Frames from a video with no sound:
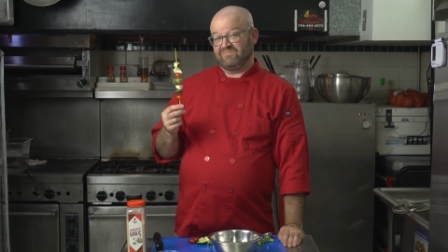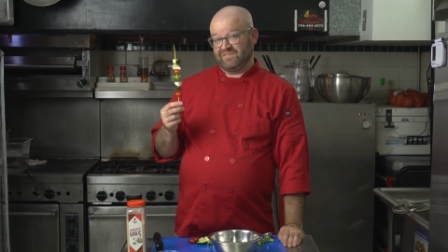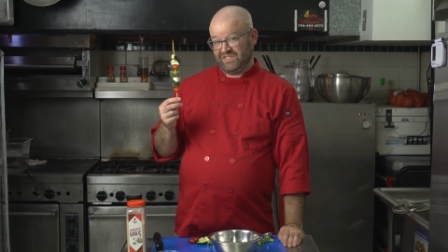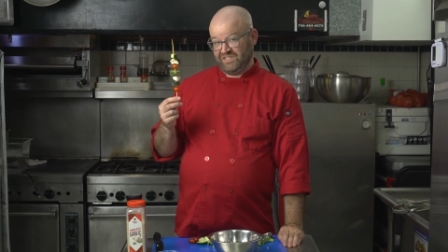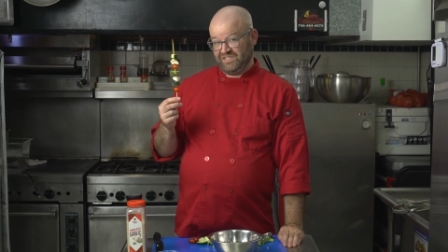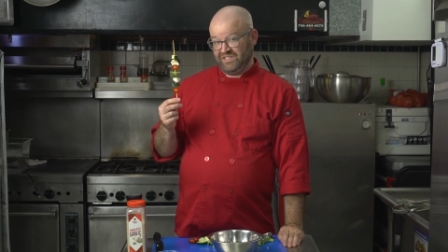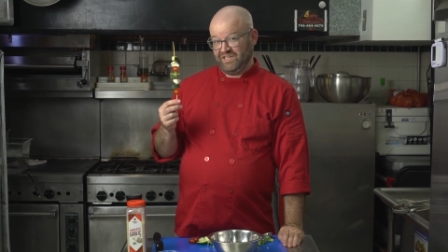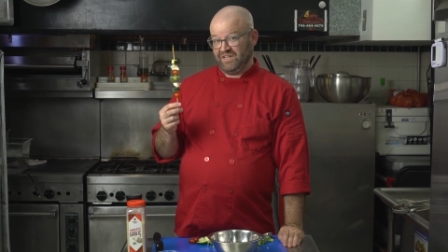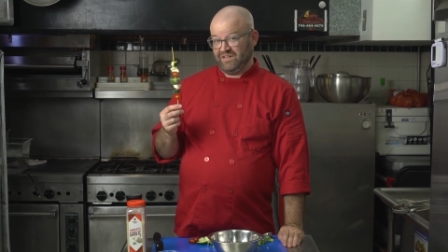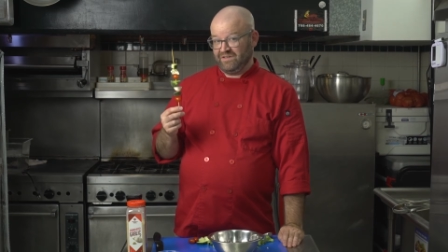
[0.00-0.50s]

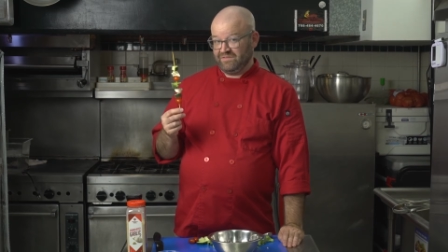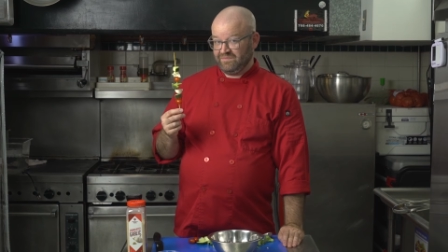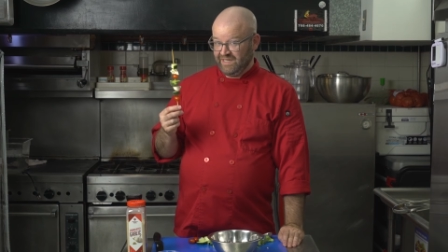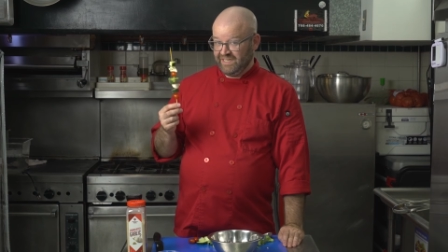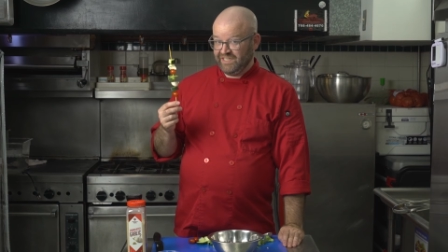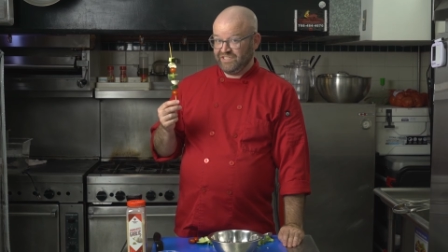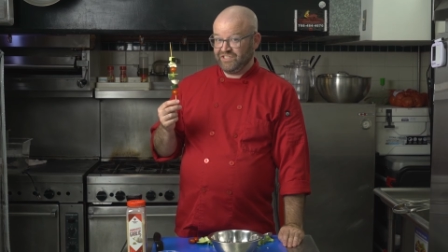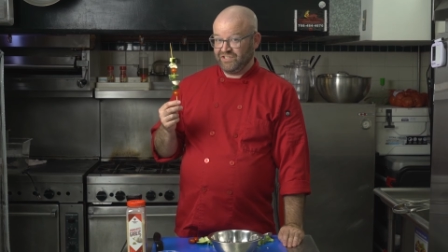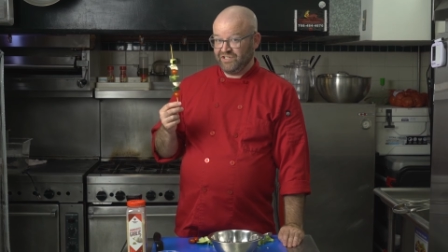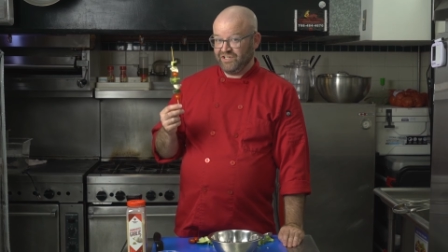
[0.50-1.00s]
Still,
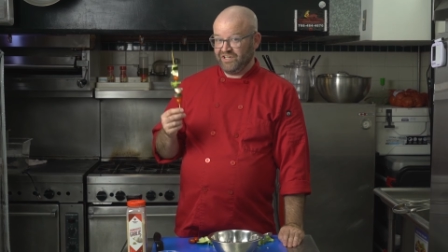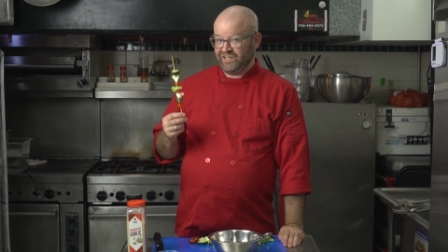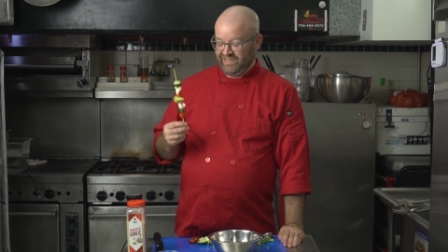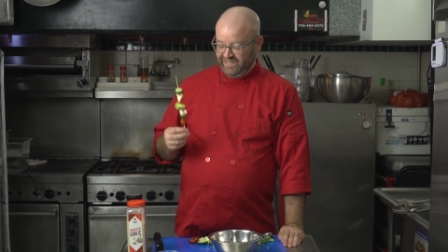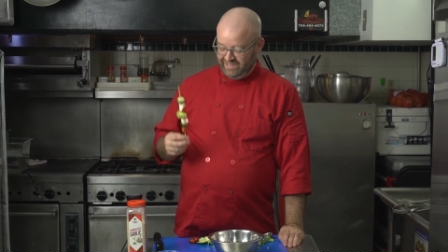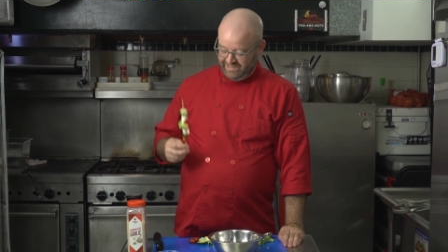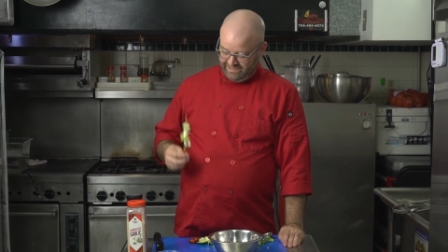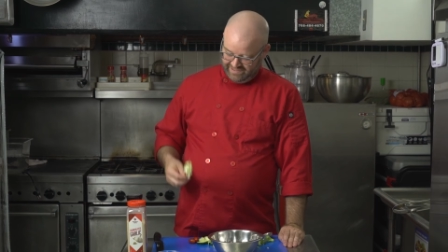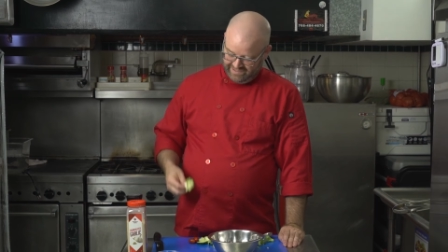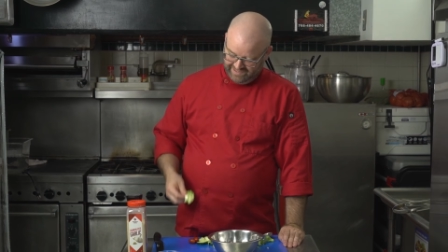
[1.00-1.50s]
it's good.
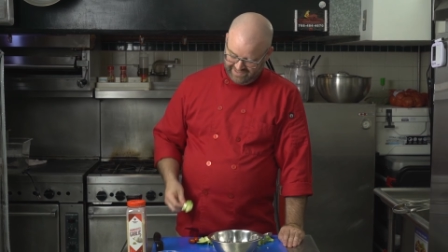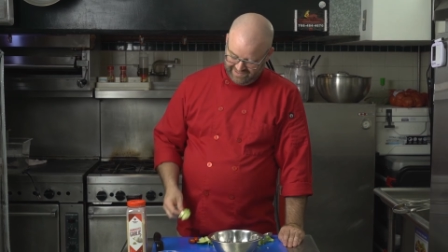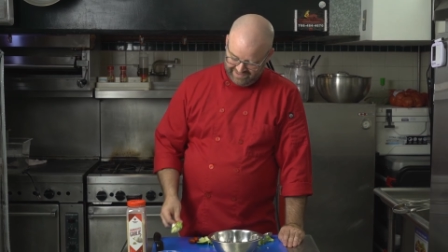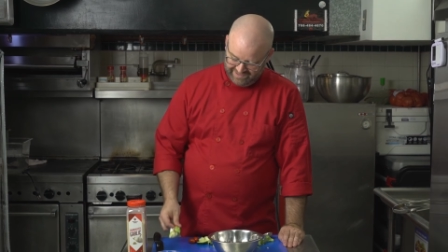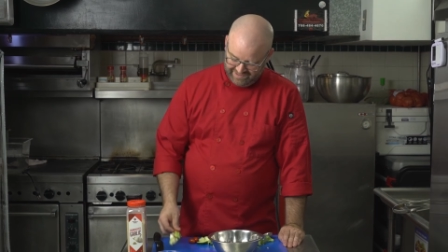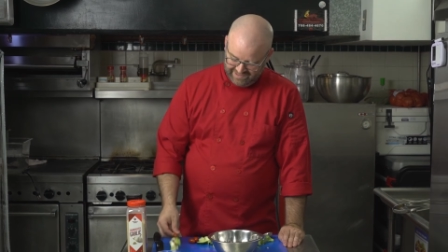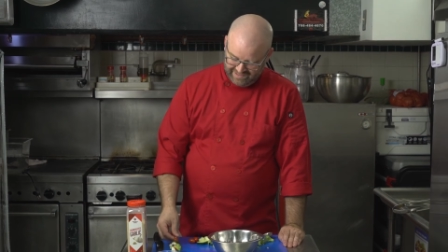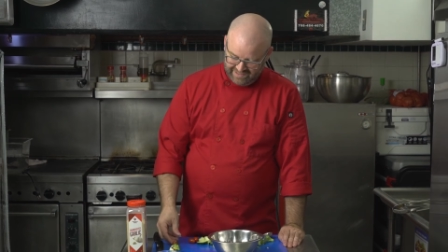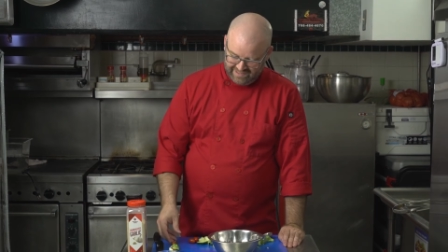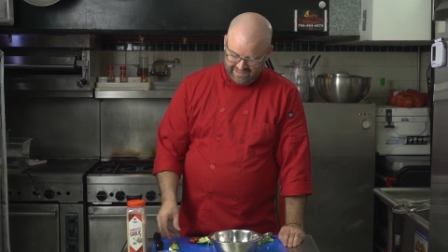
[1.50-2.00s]

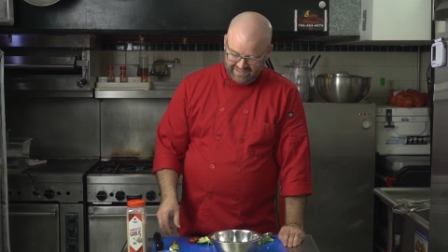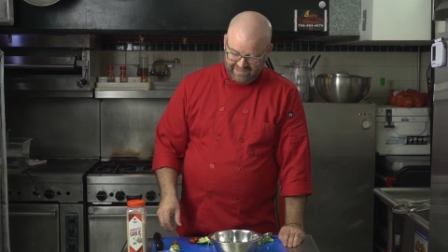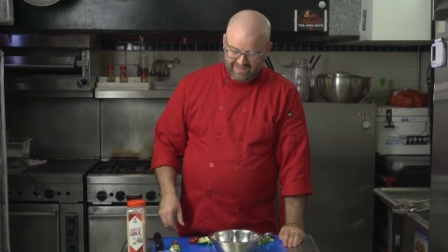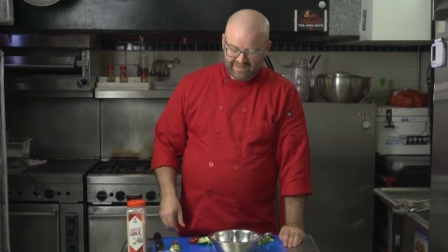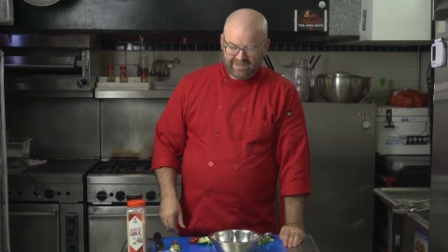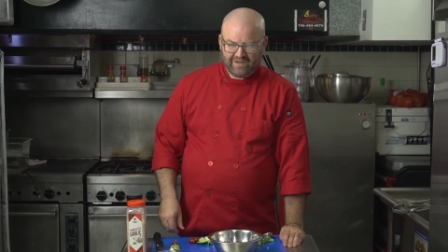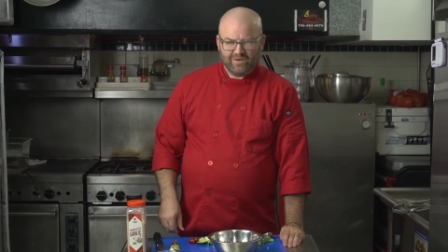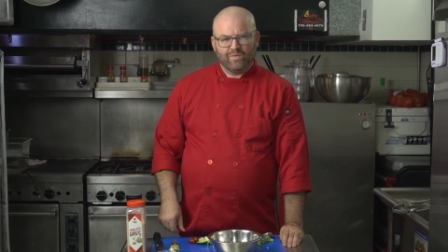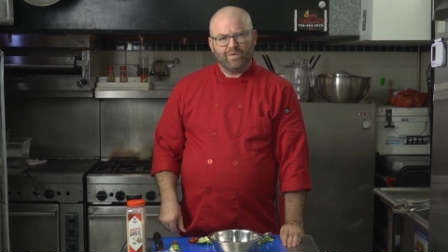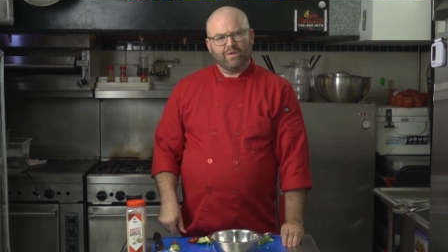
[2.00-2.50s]

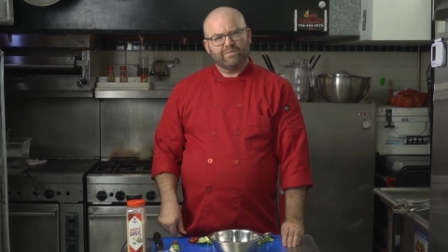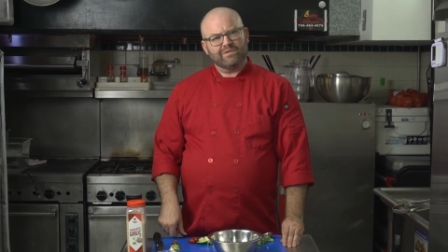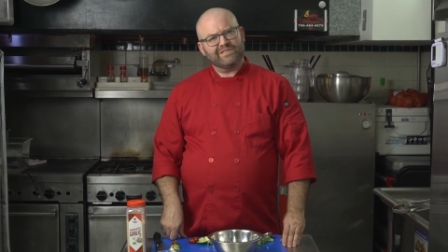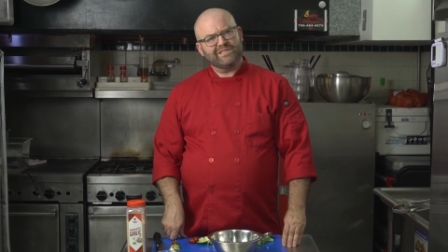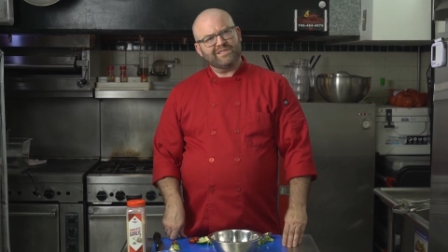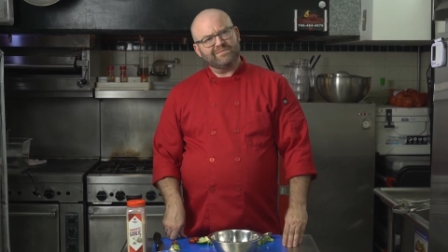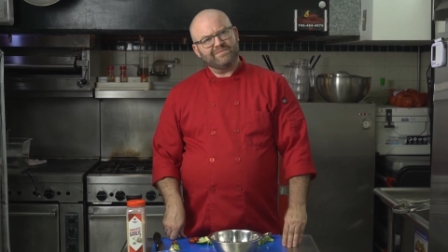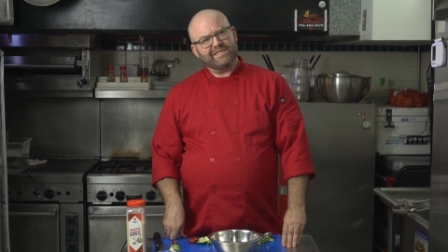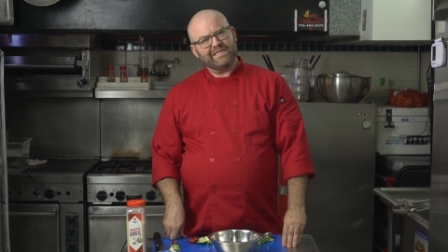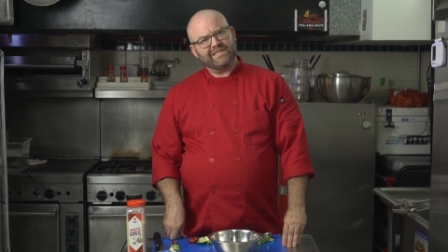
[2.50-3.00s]
What were
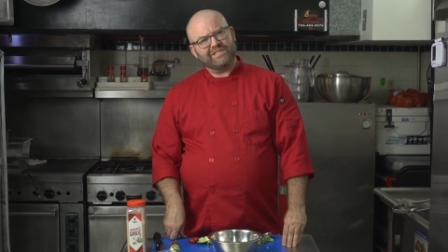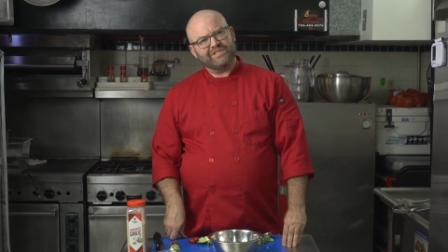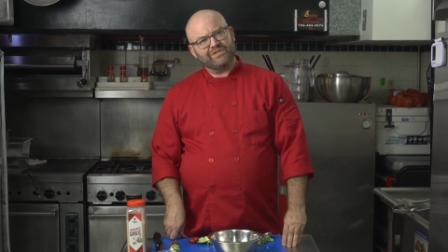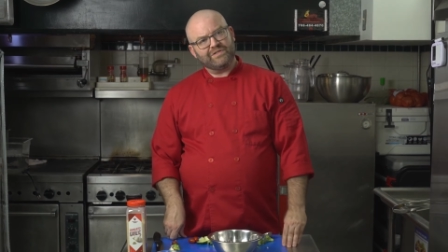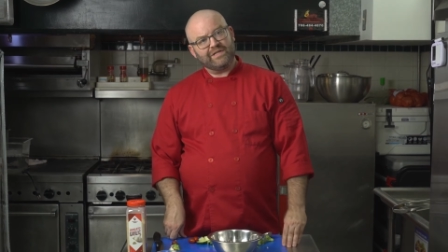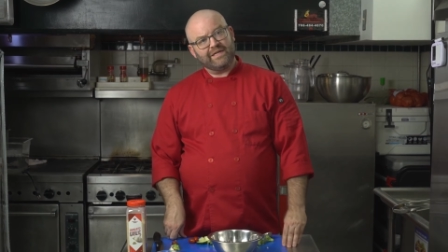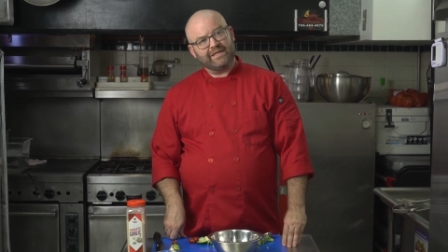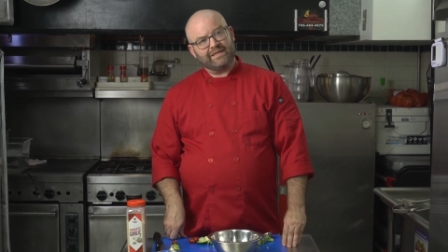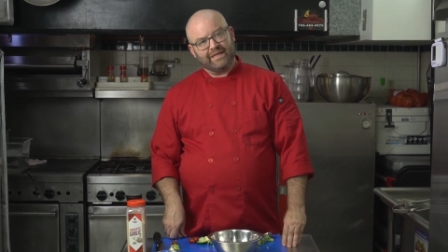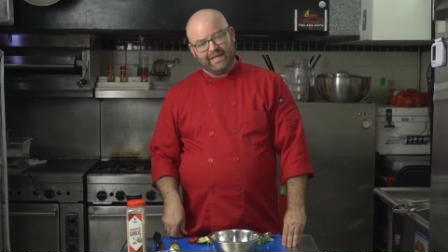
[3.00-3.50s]
some things you
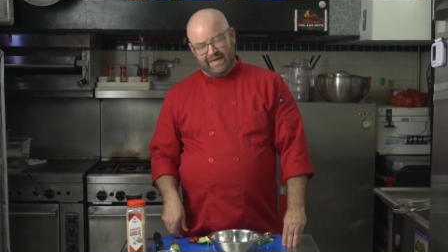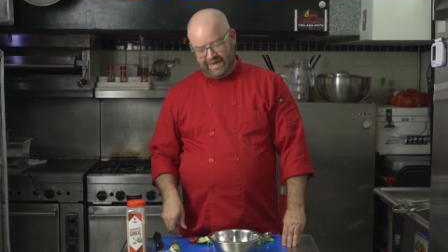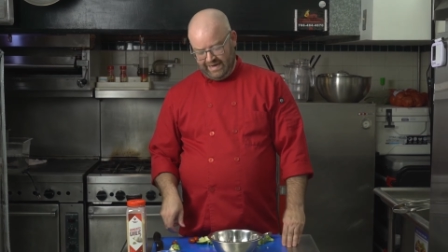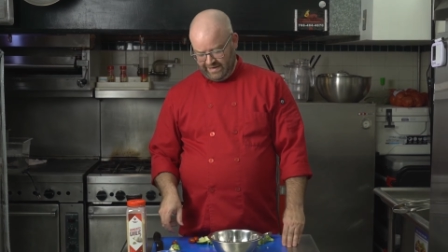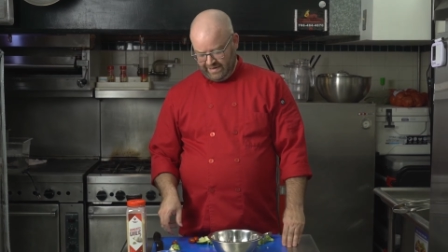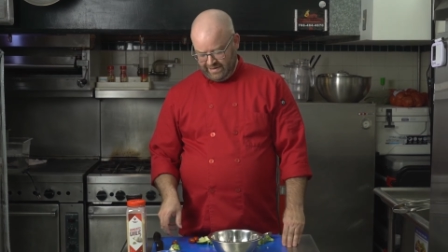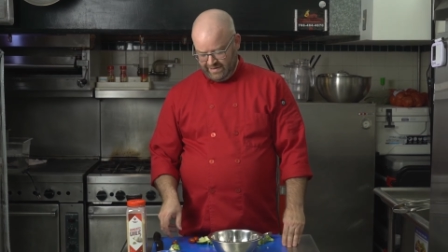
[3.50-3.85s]
didn't like?